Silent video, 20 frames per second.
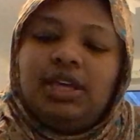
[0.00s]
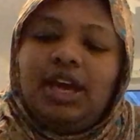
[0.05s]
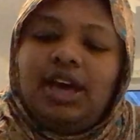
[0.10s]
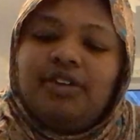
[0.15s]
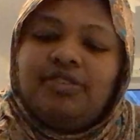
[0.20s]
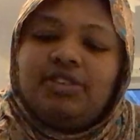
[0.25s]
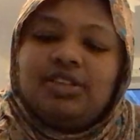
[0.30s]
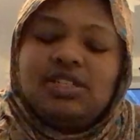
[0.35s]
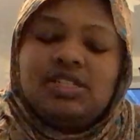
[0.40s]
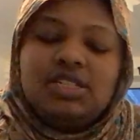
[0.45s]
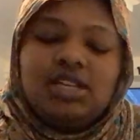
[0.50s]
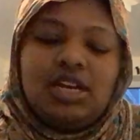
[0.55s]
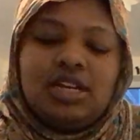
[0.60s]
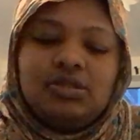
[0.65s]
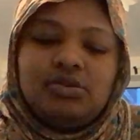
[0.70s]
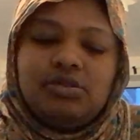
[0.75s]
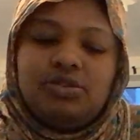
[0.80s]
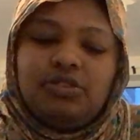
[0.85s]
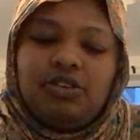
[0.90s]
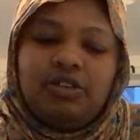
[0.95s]
having
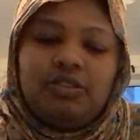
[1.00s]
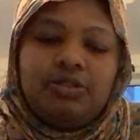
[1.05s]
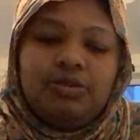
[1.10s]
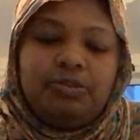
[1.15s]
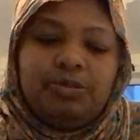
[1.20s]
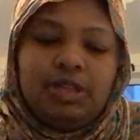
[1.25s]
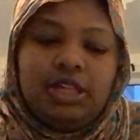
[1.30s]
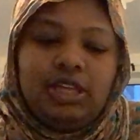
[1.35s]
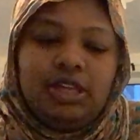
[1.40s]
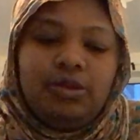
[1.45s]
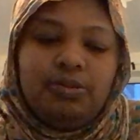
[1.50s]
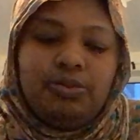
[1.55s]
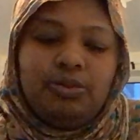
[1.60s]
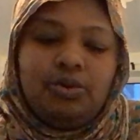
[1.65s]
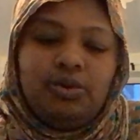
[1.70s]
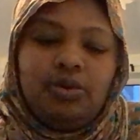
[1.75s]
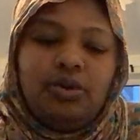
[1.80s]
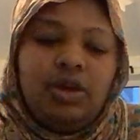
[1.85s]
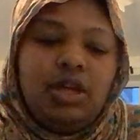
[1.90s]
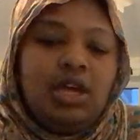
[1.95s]
sex with other
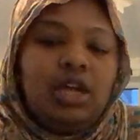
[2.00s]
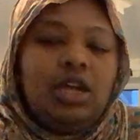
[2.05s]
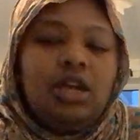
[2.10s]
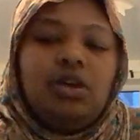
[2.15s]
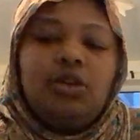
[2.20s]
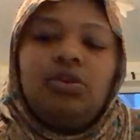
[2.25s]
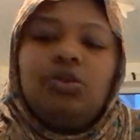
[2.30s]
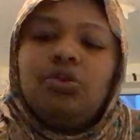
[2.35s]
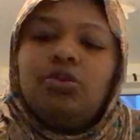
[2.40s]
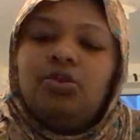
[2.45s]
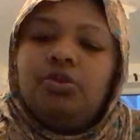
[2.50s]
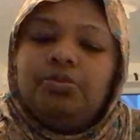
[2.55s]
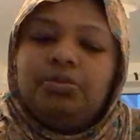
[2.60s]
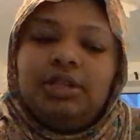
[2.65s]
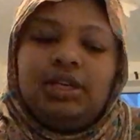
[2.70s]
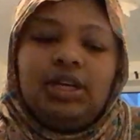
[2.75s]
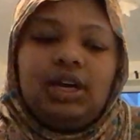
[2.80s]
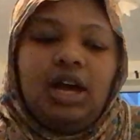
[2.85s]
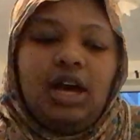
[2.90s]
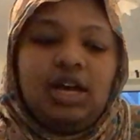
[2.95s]
people. He would call
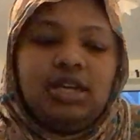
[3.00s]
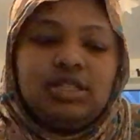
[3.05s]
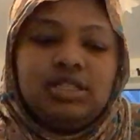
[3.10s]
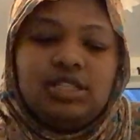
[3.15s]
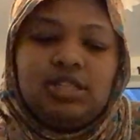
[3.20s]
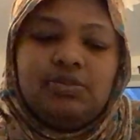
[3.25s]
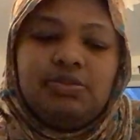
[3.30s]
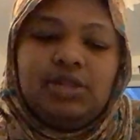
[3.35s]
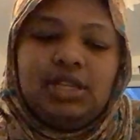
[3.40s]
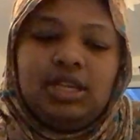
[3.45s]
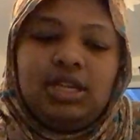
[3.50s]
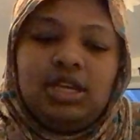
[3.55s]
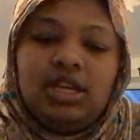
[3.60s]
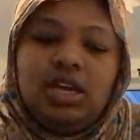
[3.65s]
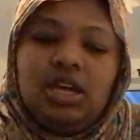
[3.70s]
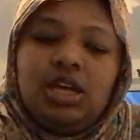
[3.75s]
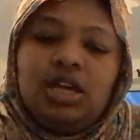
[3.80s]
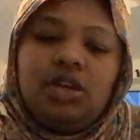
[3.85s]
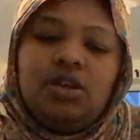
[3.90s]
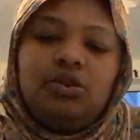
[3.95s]
me cussing me.
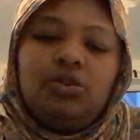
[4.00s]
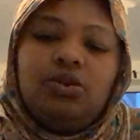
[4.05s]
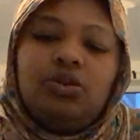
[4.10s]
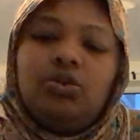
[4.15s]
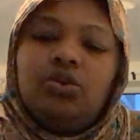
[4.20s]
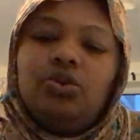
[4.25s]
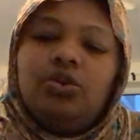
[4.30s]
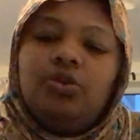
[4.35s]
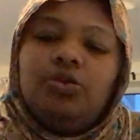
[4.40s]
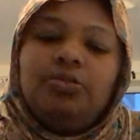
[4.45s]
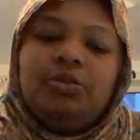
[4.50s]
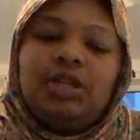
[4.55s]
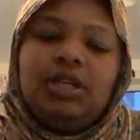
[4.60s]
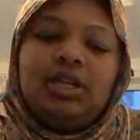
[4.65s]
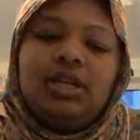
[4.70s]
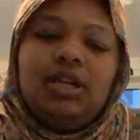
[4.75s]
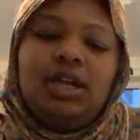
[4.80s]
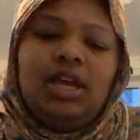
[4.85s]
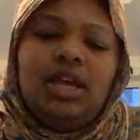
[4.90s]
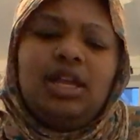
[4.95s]
He would call
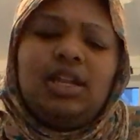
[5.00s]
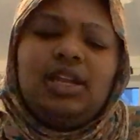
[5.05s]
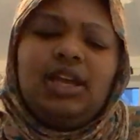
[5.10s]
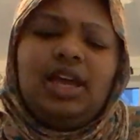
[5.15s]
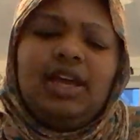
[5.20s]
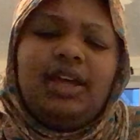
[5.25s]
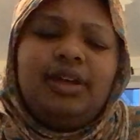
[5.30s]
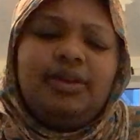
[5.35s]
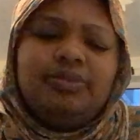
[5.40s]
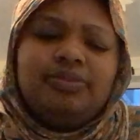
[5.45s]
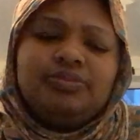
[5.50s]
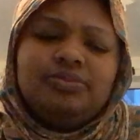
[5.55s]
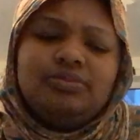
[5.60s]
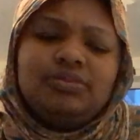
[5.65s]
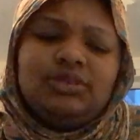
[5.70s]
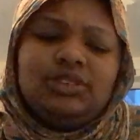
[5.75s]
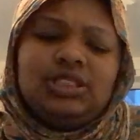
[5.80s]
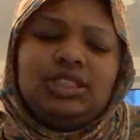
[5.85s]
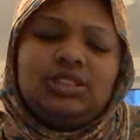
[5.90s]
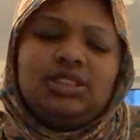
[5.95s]
me, like,
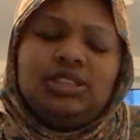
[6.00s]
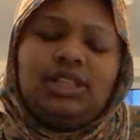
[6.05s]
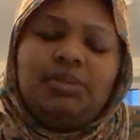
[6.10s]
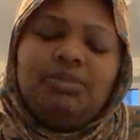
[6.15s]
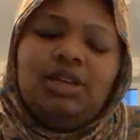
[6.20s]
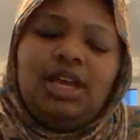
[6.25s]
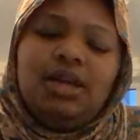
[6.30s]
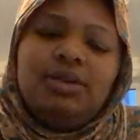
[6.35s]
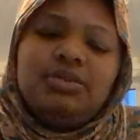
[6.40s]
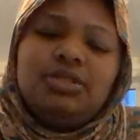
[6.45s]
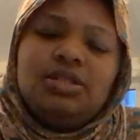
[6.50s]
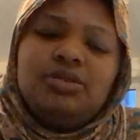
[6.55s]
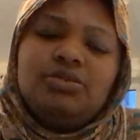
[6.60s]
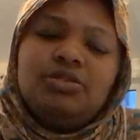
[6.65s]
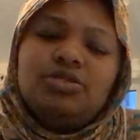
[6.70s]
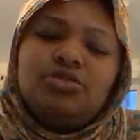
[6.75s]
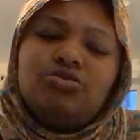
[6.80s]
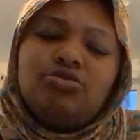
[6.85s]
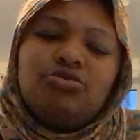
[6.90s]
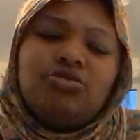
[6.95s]
sometimes he
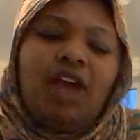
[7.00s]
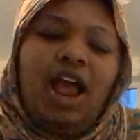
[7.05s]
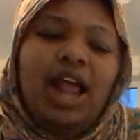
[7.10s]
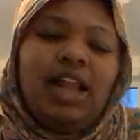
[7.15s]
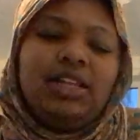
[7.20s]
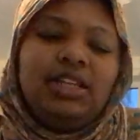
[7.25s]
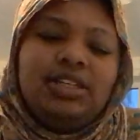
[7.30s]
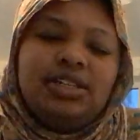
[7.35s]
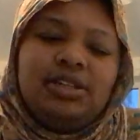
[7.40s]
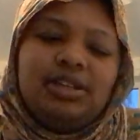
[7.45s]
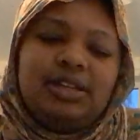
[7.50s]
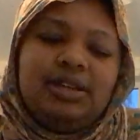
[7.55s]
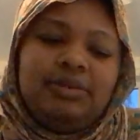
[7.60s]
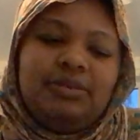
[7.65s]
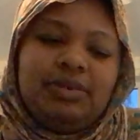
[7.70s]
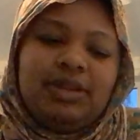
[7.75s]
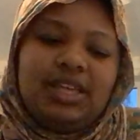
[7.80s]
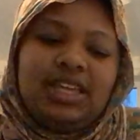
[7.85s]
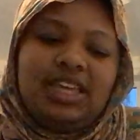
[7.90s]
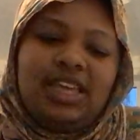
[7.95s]
was
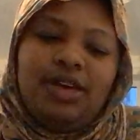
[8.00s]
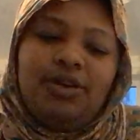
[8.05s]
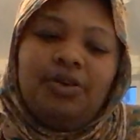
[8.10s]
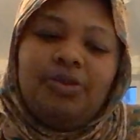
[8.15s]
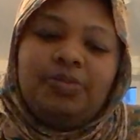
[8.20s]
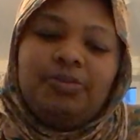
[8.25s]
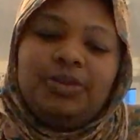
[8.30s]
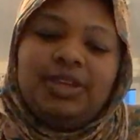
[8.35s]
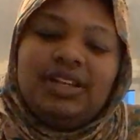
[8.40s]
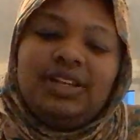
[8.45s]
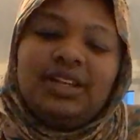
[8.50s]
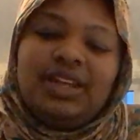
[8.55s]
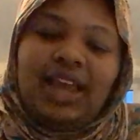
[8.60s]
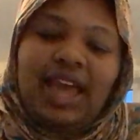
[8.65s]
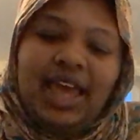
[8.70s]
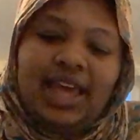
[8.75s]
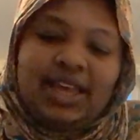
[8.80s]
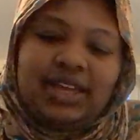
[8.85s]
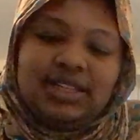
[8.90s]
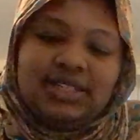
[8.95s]
random. It would be
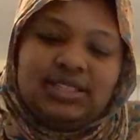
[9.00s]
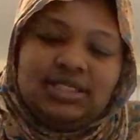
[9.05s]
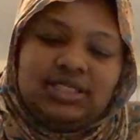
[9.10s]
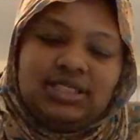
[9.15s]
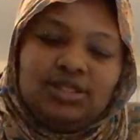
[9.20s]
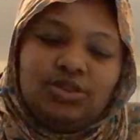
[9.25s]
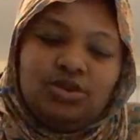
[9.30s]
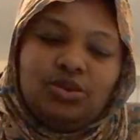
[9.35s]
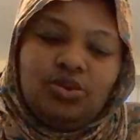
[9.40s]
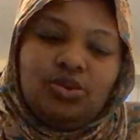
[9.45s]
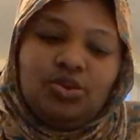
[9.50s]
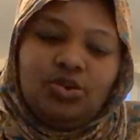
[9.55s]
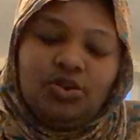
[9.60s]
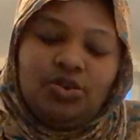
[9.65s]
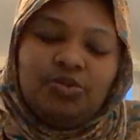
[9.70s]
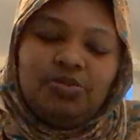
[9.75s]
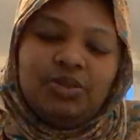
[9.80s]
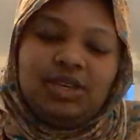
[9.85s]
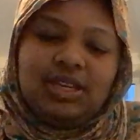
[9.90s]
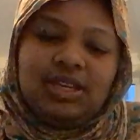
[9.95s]
nice. He would
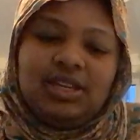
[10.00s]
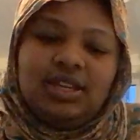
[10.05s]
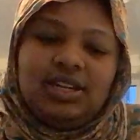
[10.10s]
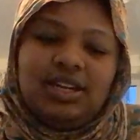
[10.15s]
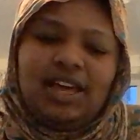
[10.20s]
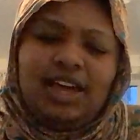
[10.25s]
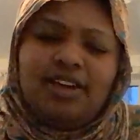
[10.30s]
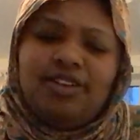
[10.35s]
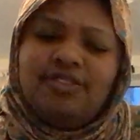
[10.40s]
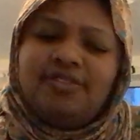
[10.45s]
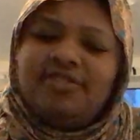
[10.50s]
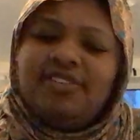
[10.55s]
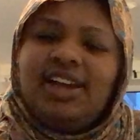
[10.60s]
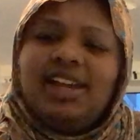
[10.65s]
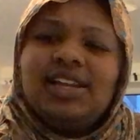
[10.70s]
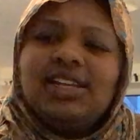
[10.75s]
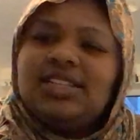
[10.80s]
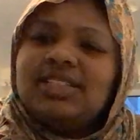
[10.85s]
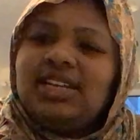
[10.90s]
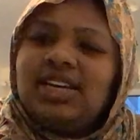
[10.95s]
call me like on
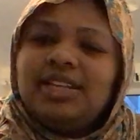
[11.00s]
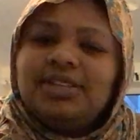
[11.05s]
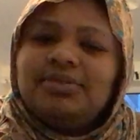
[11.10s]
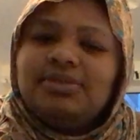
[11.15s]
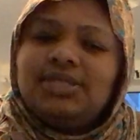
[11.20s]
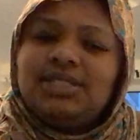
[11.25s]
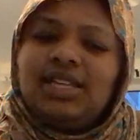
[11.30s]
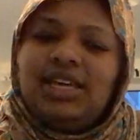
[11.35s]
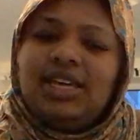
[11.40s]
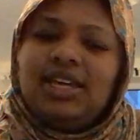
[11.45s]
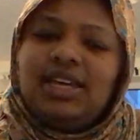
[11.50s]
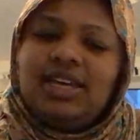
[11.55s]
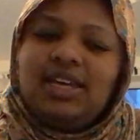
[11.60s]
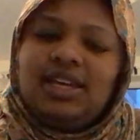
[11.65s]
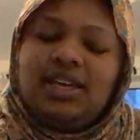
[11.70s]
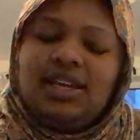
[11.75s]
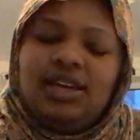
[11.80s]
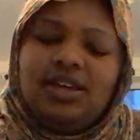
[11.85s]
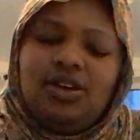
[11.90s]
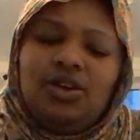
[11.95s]
Valentine's
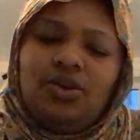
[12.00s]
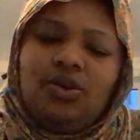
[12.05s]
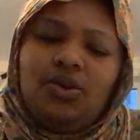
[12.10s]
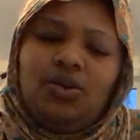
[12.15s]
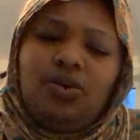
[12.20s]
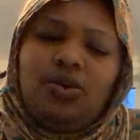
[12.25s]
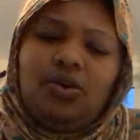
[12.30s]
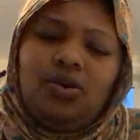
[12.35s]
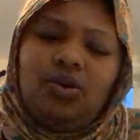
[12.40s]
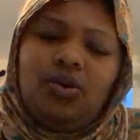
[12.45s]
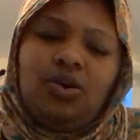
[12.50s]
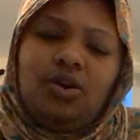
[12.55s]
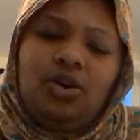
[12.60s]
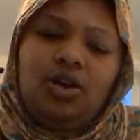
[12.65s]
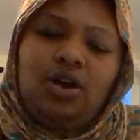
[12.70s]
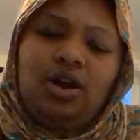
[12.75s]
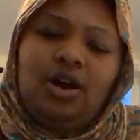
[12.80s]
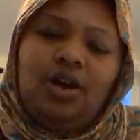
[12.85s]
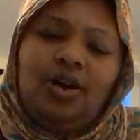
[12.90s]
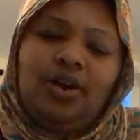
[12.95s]
Day or
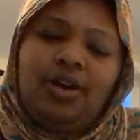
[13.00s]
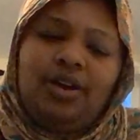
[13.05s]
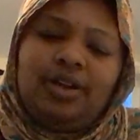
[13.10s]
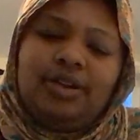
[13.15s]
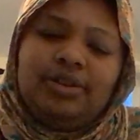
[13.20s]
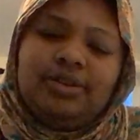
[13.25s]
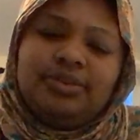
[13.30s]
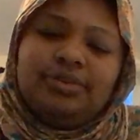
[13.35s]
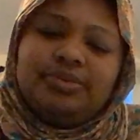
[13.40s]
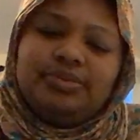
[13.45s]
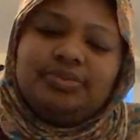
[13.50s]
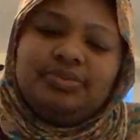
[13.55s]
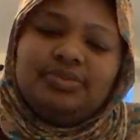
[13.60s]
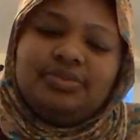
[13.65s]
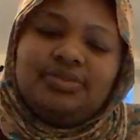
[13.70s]
on